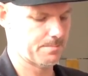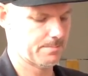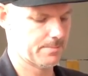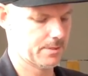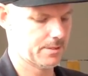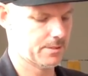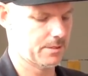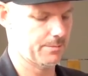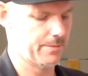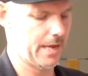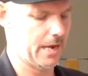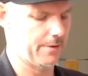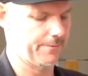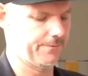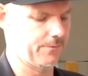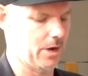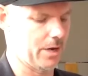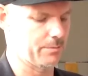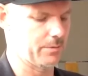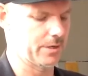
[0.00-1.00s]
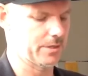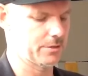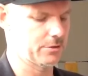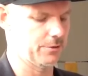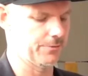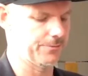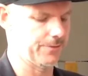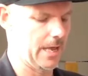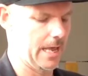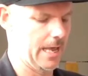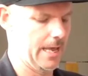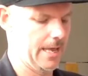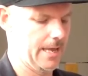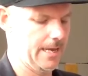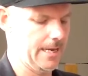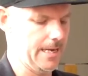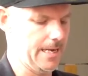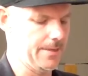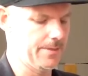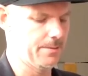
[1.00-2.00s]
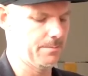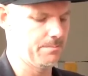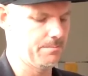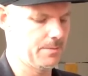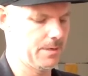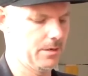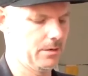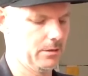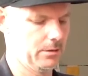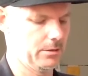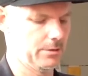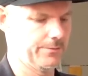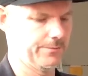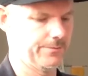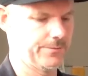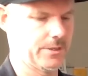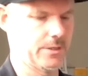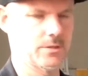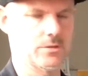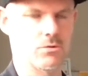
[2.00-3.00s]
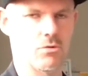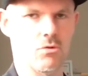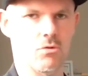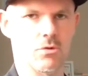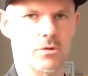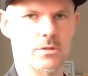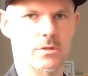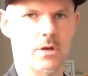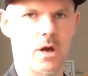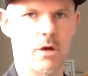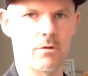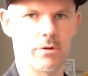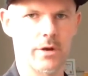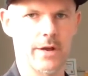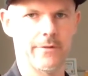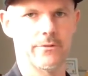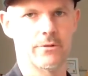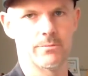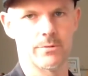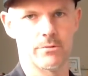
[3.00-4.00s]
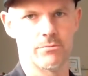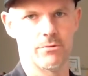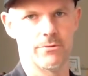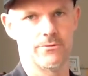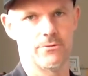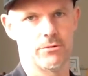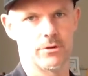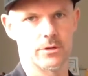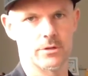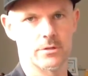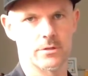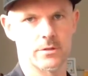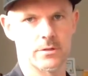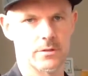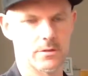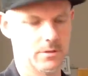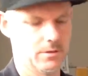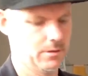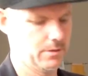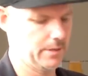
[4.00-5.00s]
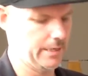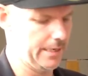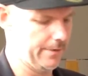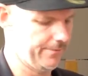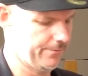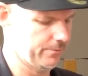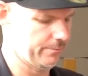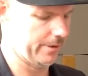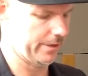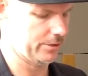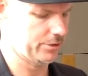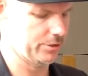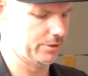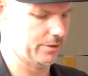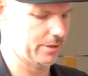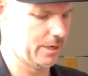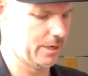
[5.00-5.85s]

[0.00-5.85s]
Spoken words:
somehow find myself in the middle of discourse, I would have to be referring to information